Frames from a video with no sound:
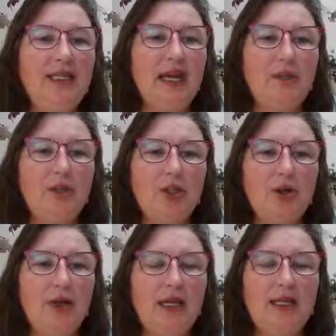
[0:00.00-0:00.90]
type
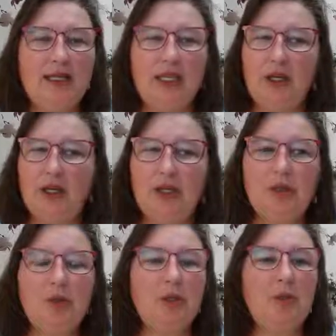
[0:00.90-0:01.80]
screens that you can
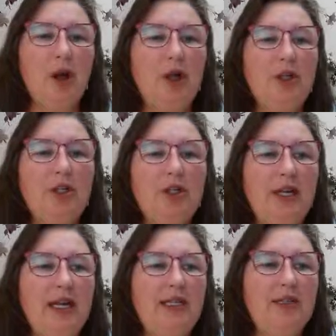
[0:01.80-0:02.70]
use with smaller
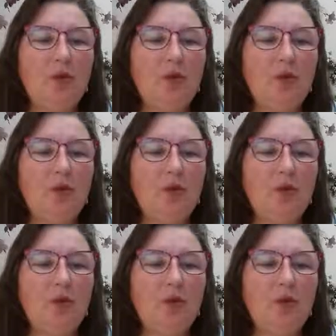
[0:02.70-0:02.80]
trees,